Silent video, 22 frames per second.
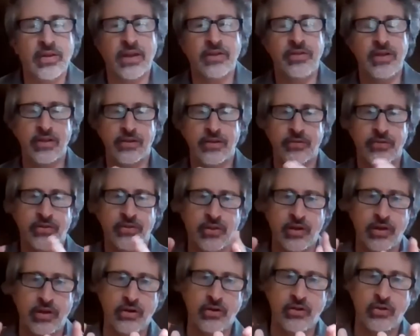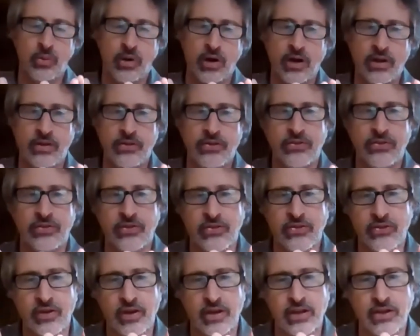But I think that Sellars wants the
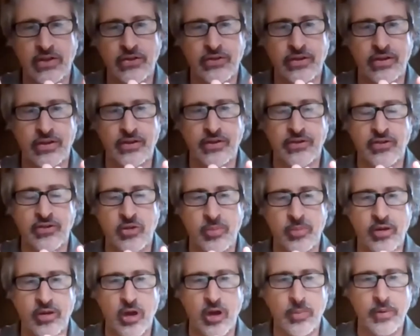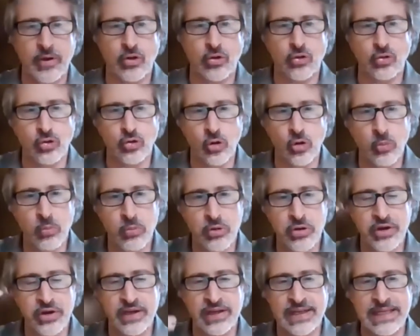sciences to become
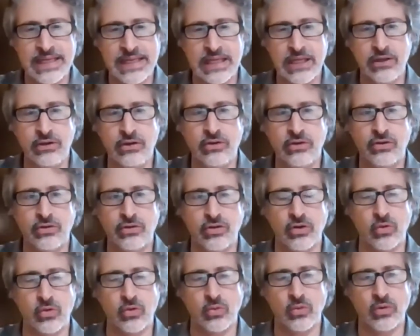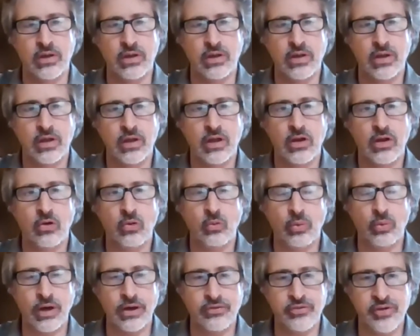incorporated into
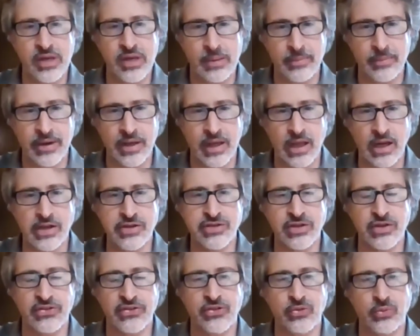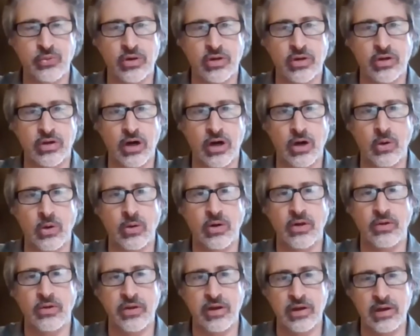what phenomenologists would
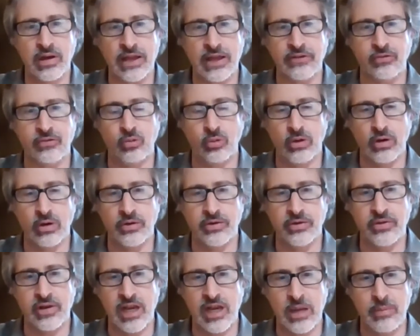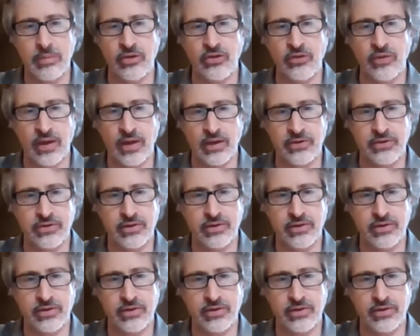call the life world, the Lebenswelt.